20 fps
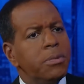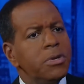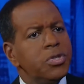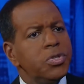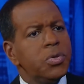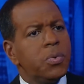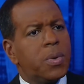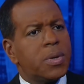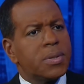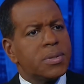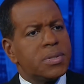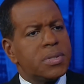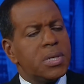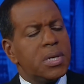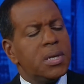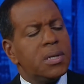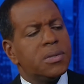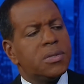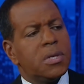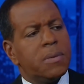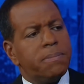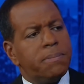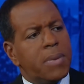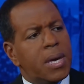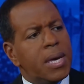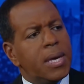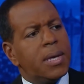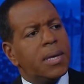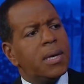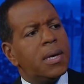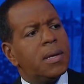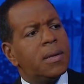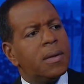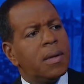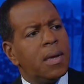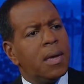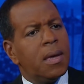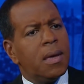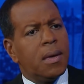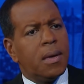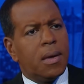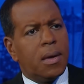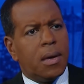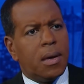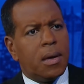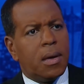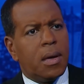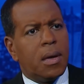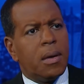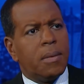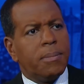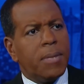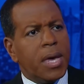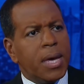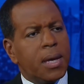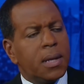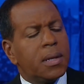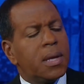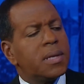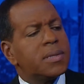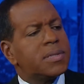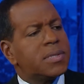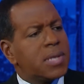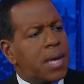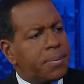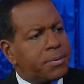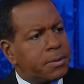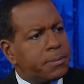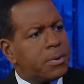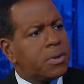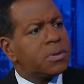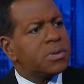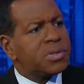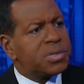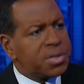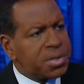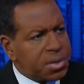would you want to see to make it uh, make it acceptable to